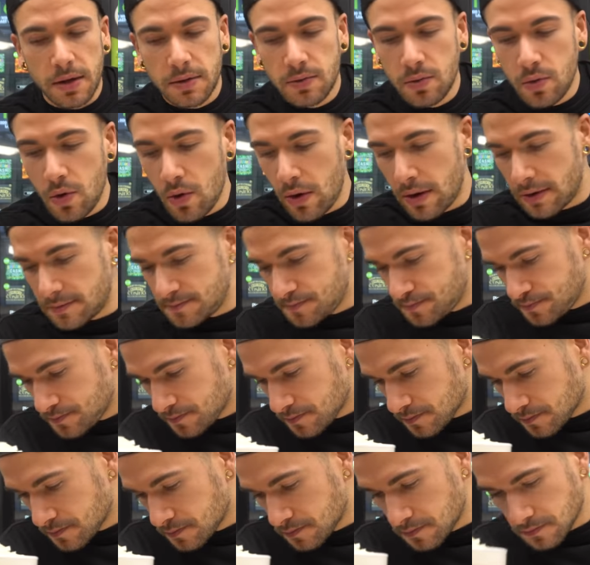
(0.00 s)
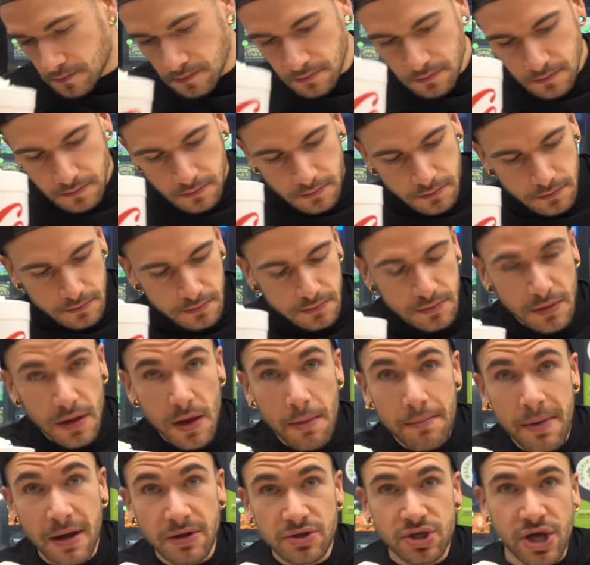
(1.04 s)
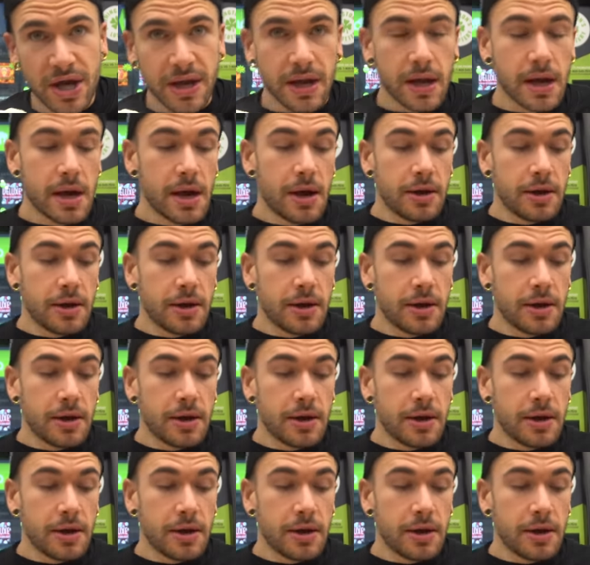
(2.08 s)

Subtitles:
Woo. Milkshake.